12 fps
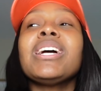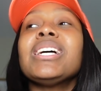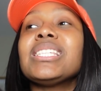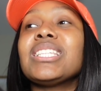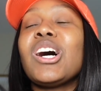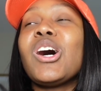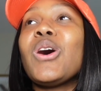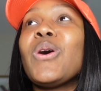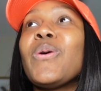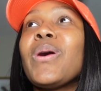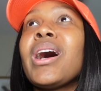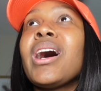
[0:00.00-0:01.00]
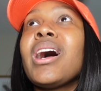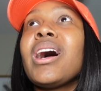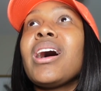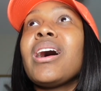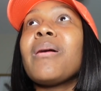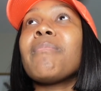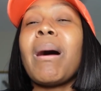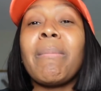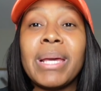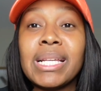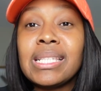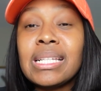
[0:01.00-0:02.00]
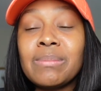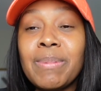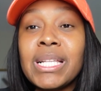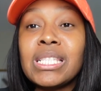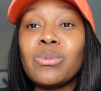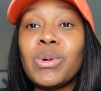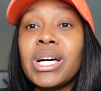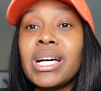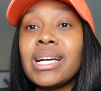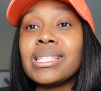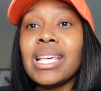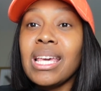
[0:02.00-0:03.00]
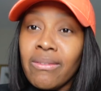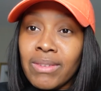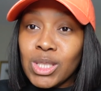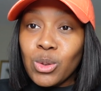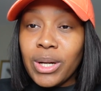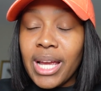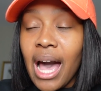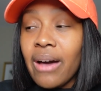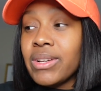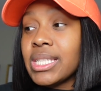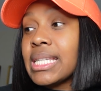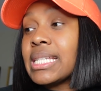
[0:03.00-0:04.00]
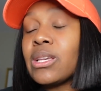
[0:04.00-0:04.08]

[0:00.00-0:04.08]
So my biggest expense was inventory, obviously.